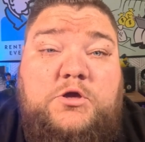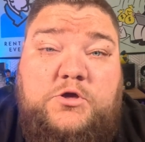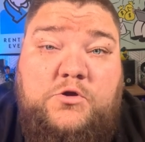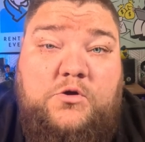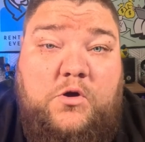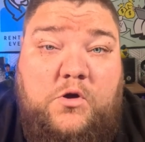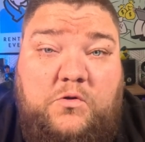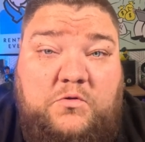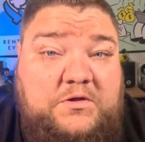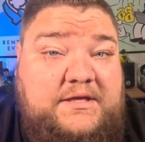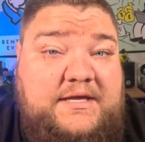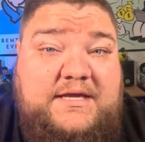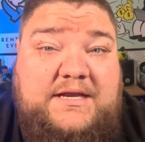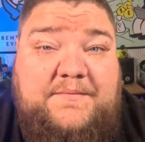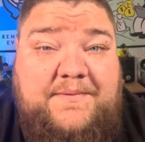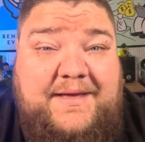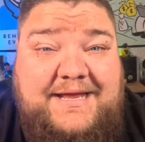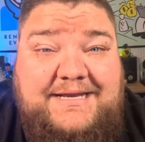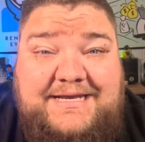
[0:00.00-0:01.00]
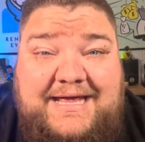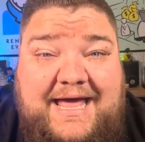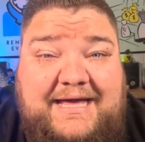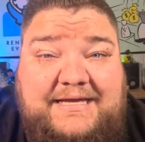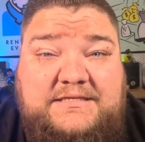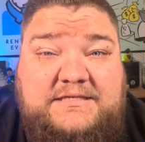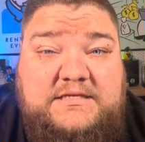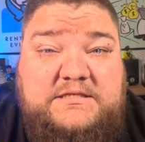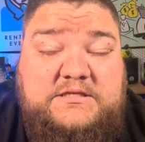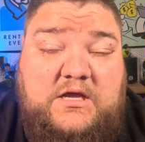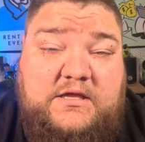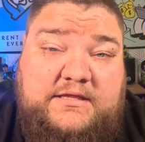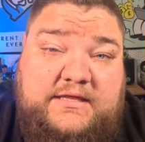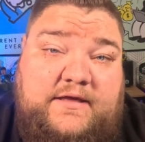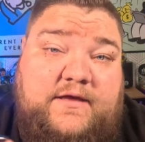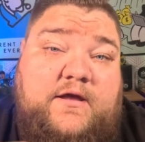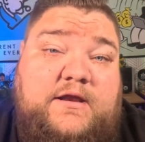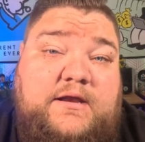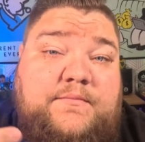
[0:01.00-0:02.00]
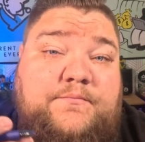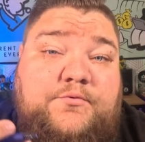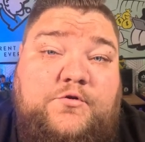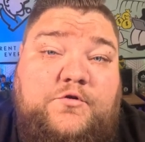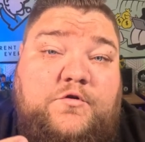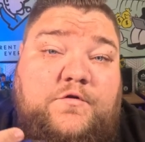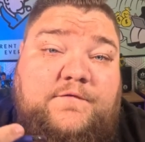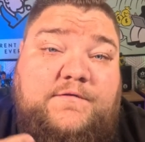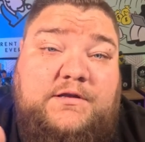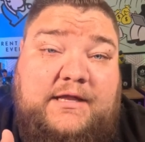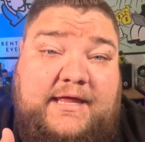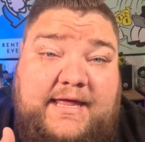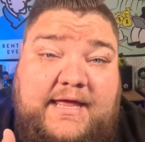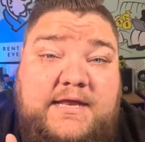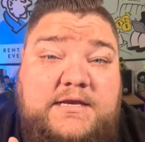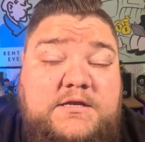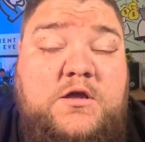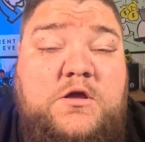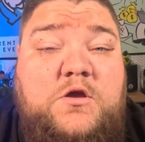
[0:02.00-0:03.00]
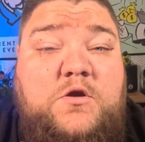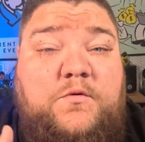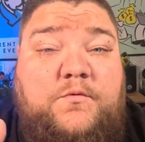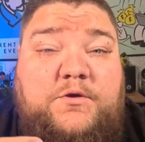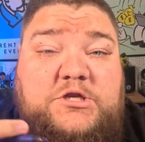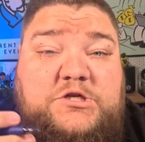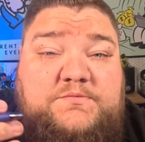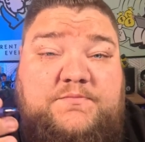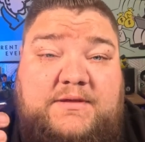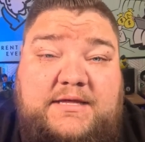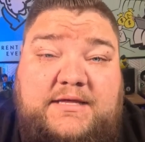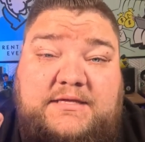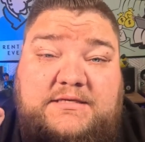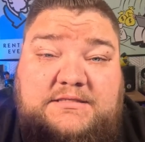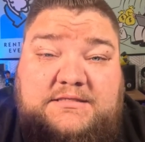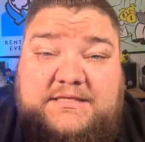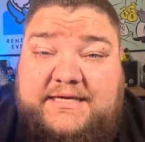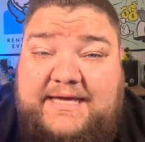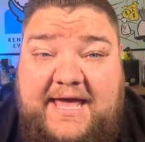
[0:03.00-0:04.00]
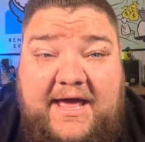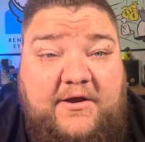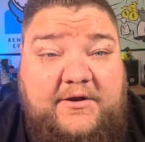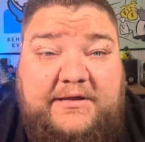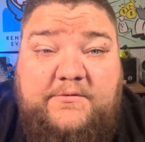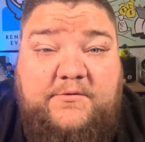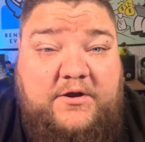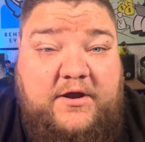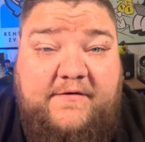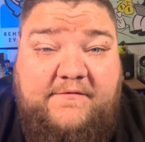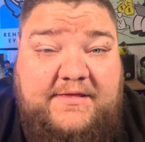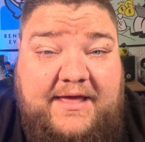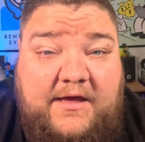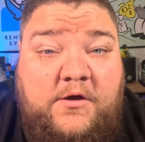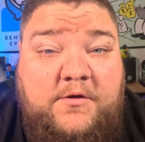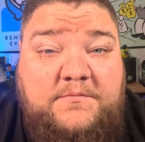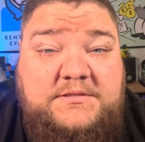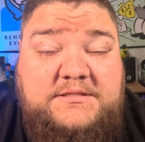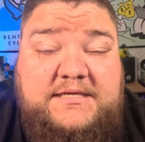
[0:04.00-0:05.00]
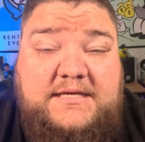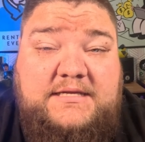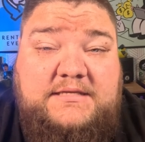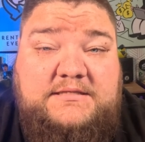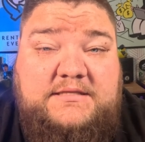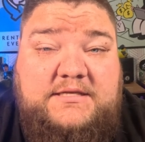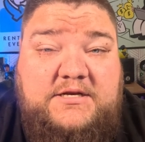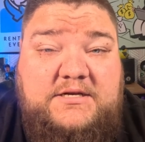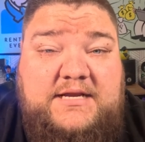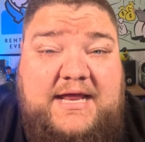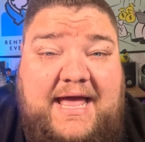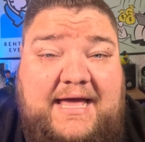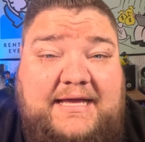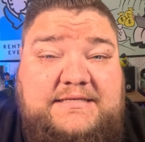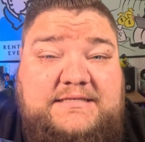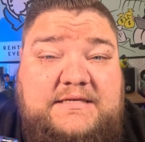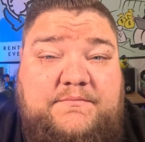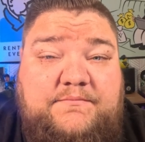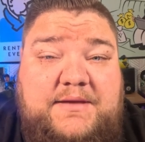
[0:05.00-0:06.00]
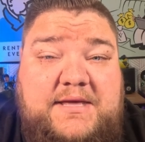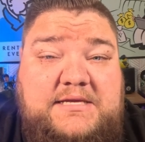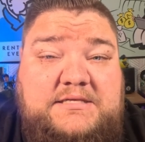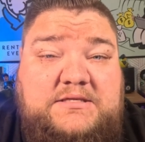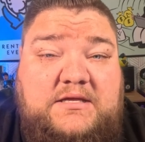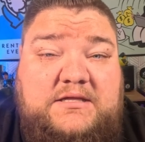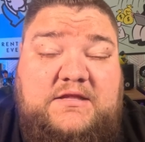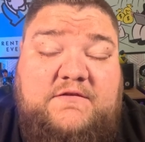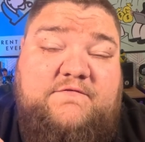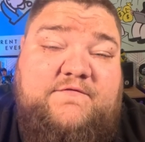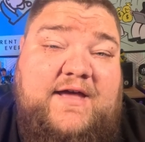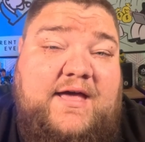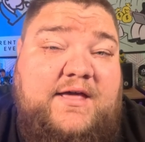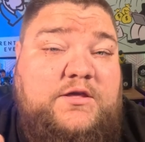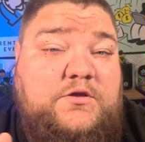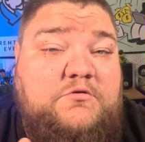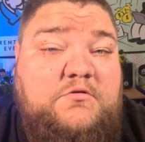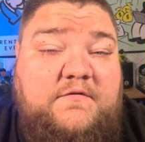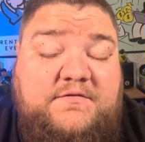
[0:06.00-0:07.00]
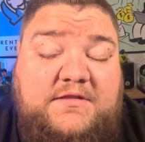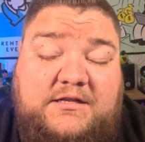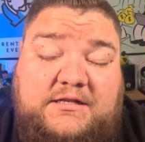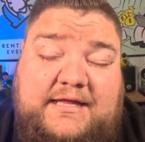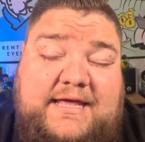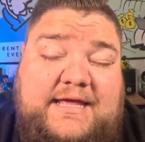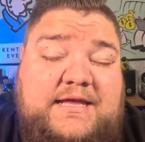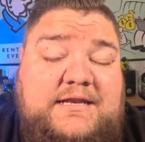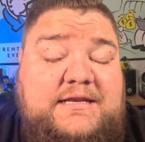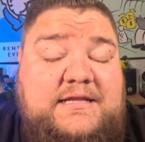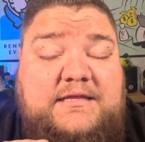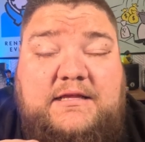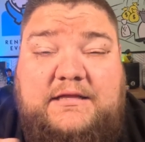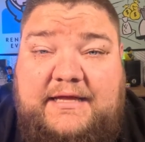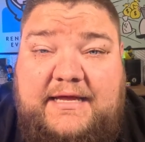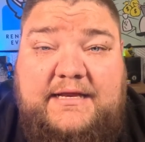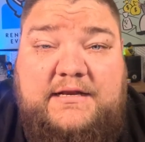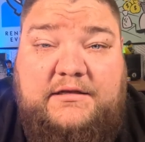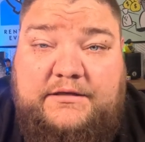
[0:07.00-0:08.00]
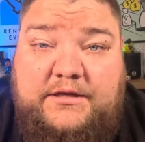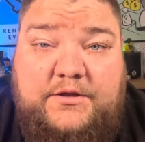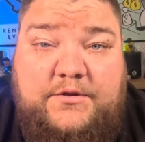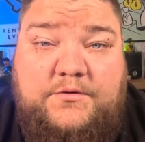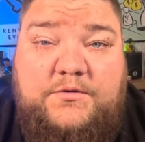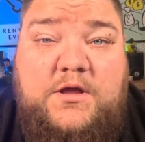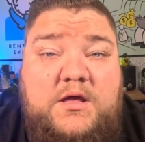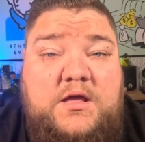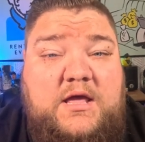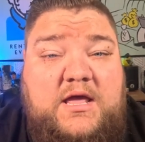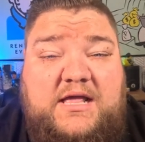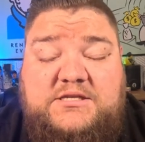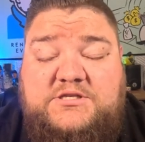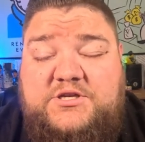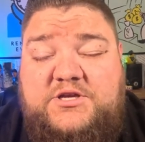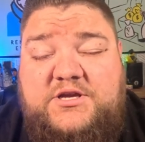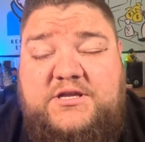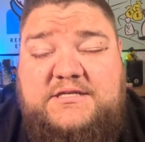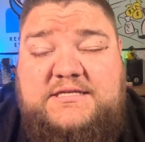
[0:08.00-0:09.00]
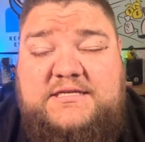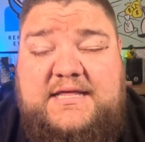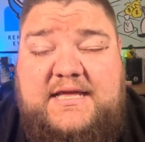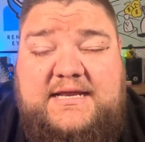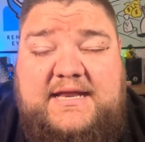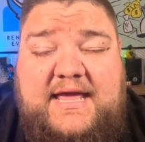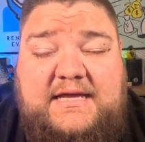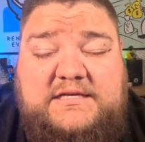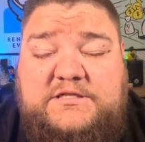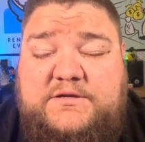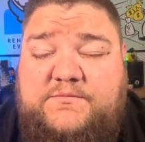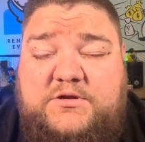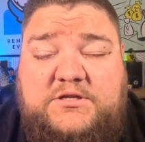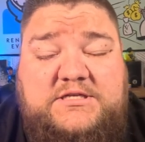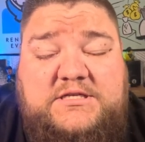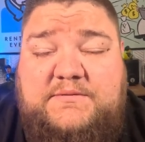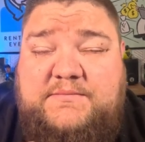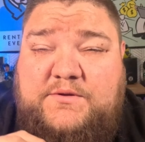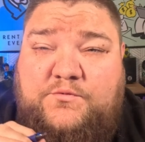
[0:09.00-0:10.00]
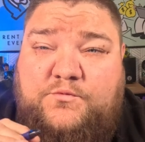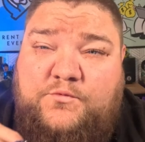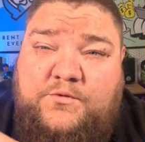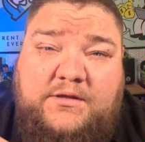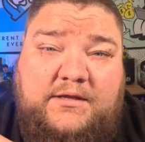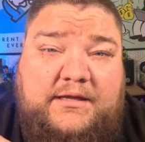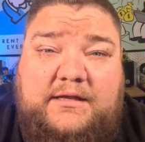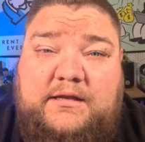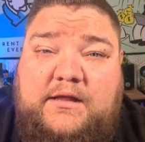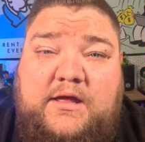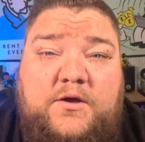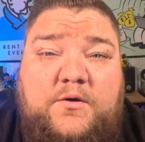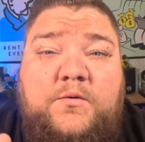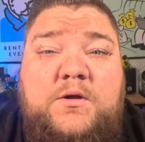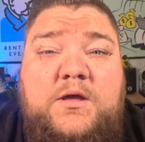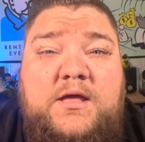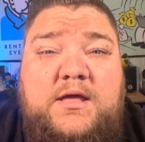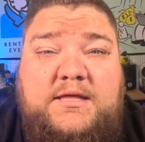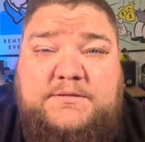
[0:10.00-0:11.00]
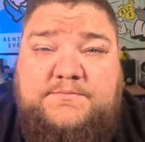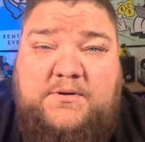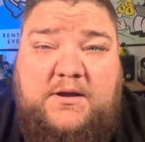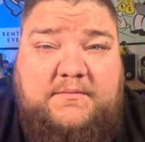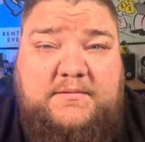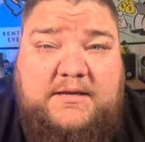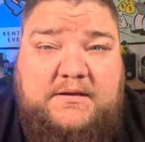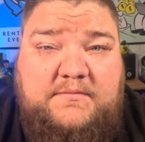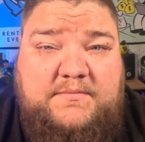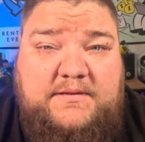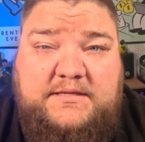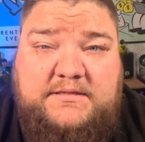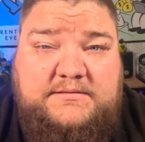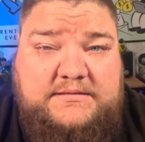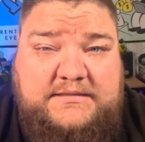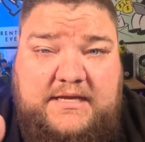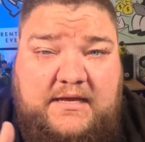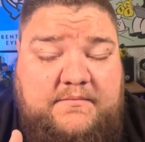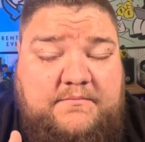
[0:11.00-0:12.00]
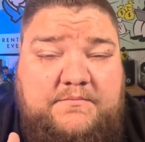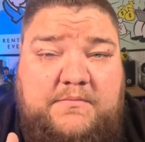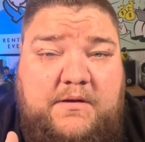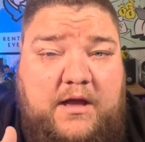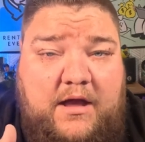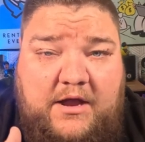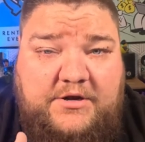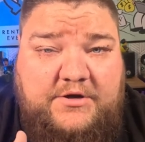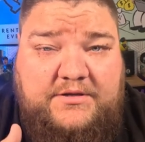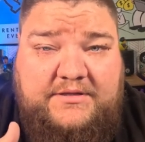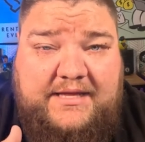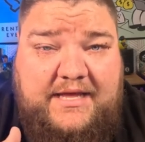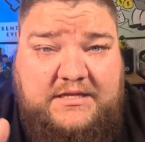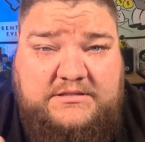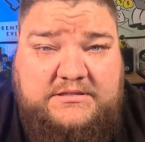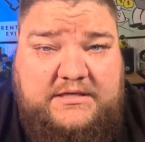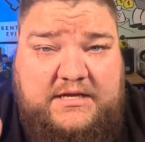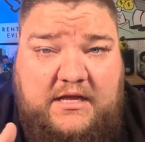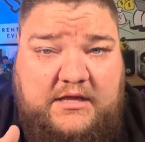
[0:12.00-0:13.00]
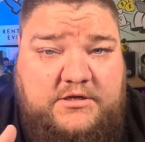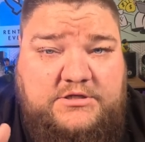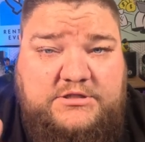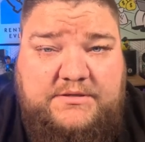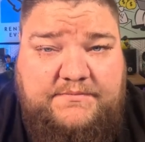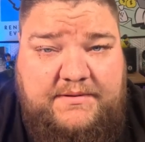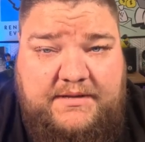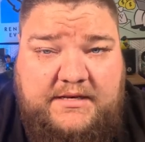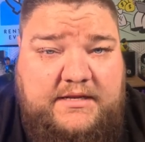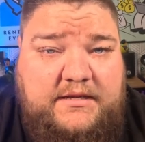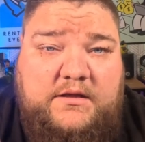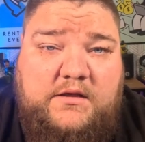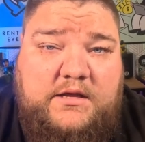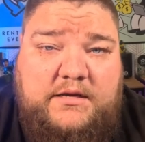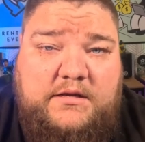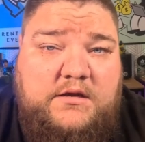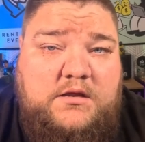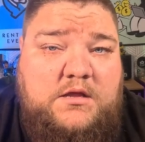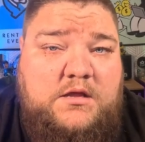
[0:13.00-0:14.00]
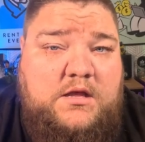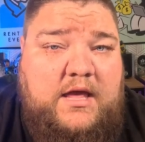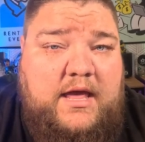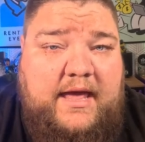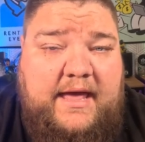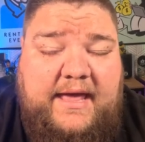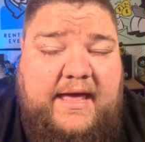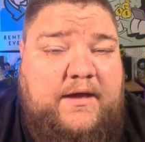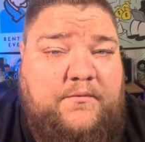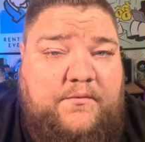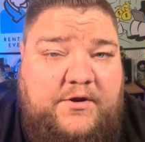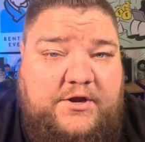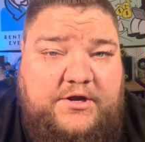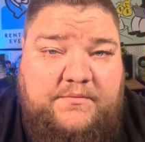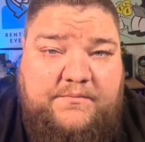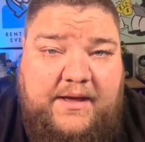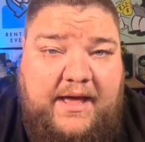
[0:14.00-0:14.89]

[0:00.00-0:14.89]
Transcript: you're only going to pay taxes on the unimproved land which means the county, wherever that home sits, they're taxing based on the value of the land and the land alone. And so you're gonna see that tax number and it's gonna be really low. It's probably gonna be sub $100,000 depending on uh, where you're